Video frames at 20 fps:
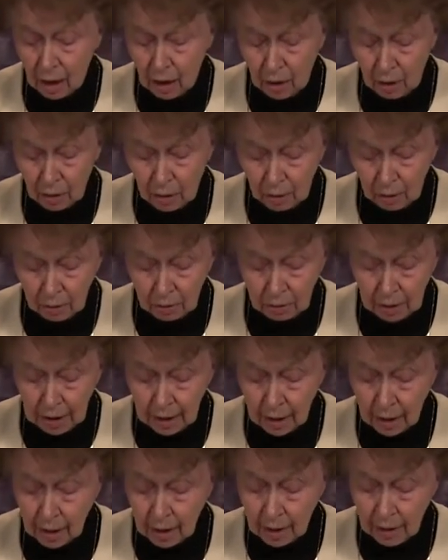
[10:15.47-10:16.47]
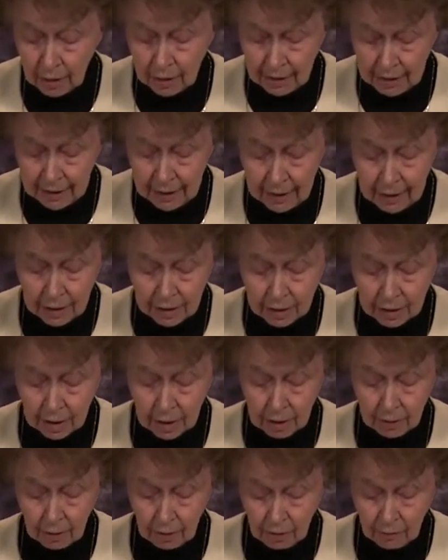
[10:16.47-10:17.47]
On these
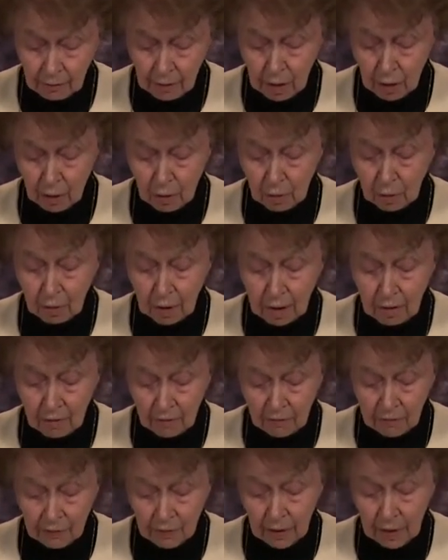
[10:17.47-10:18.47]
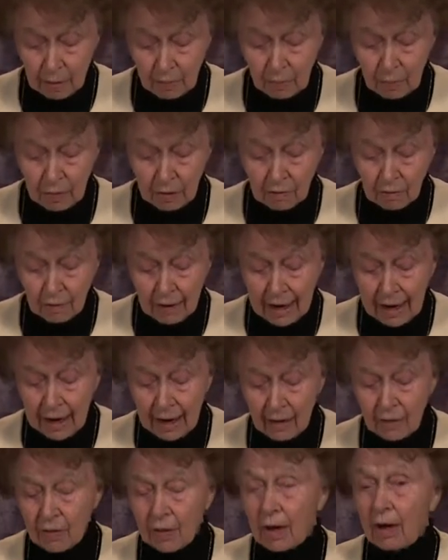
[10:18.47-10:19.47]
throne from the
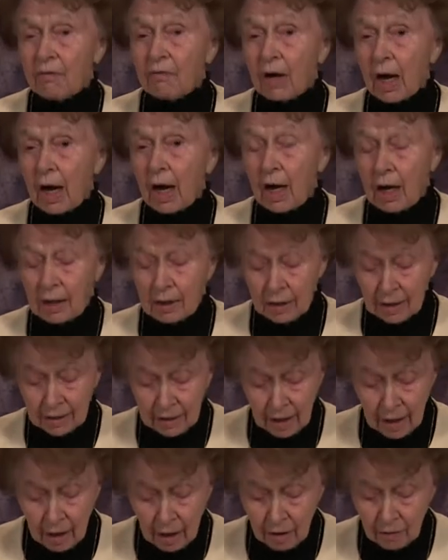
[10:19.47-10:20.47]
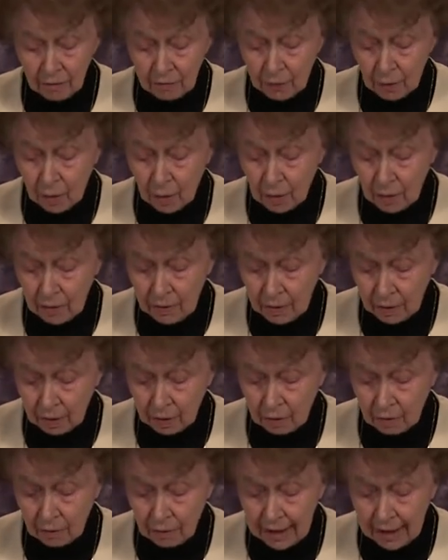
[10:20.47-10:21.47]
wrath of God, for the
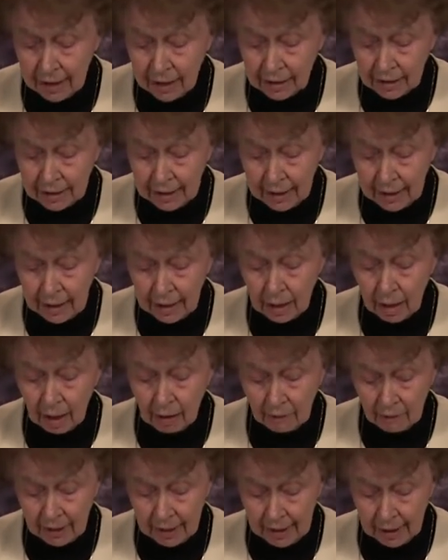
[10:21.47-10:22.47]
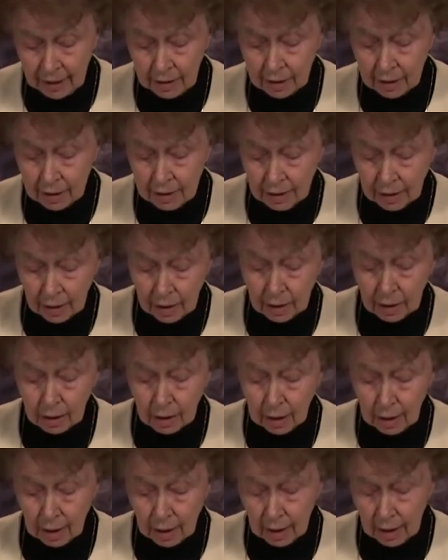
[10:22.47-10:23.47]
great day of His
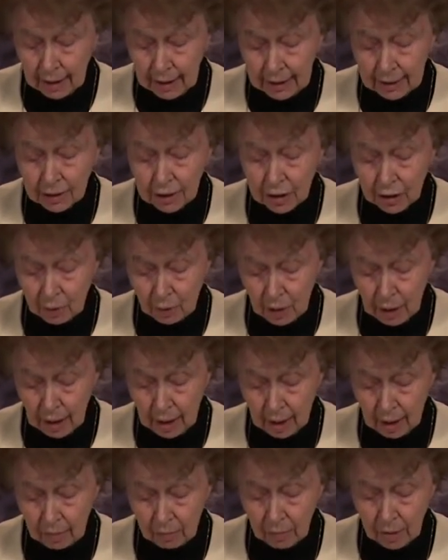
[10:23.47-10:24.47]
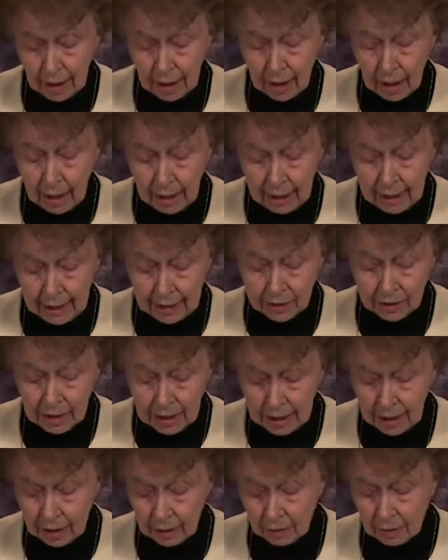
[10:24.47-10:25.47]
is to come, is
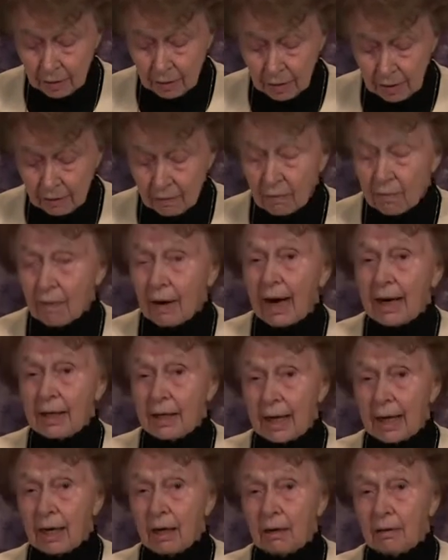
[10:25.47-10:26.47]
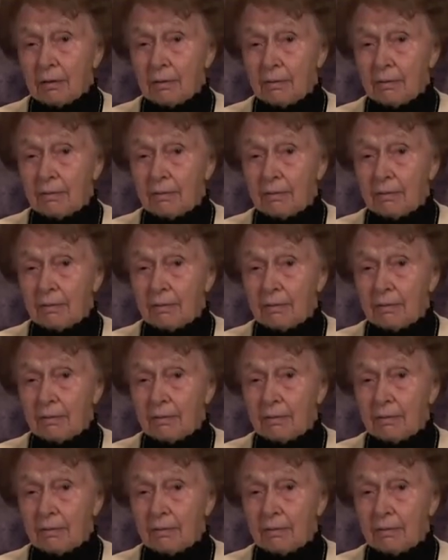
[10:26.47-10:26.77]
here right now.